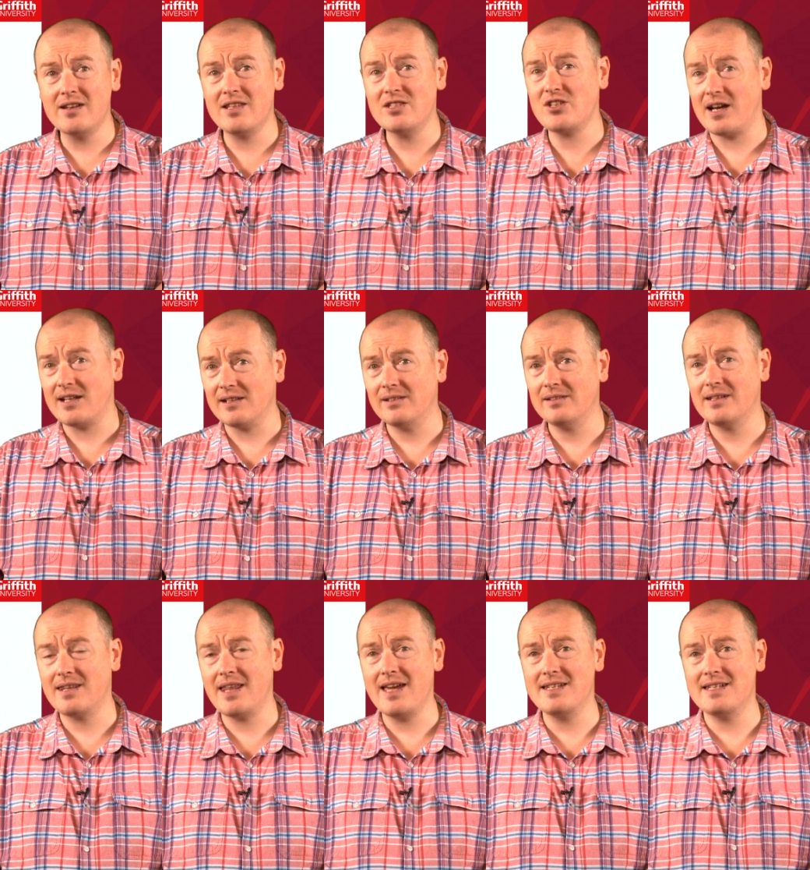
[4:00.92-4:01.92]
the shuttle,
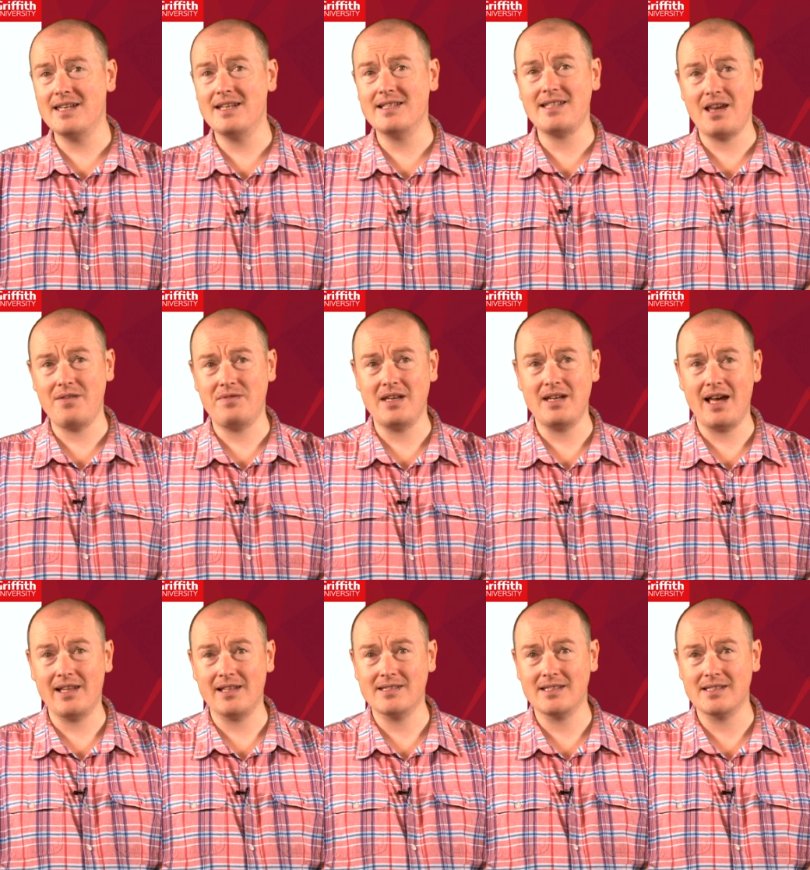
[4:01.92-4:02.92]
they did a safety
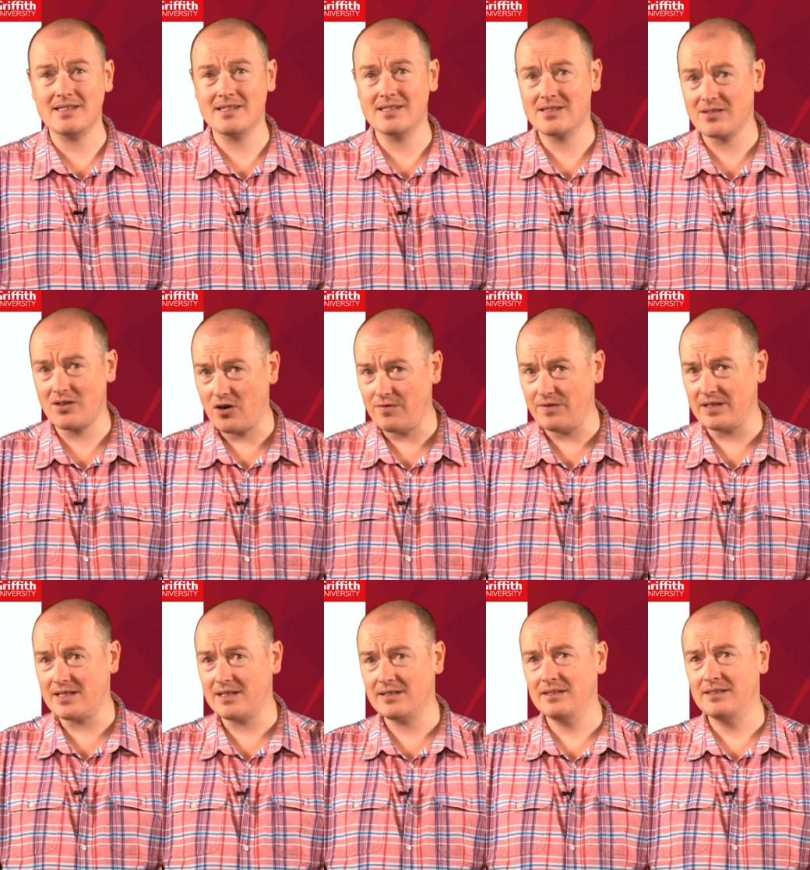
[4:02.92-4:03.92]
analysis of it.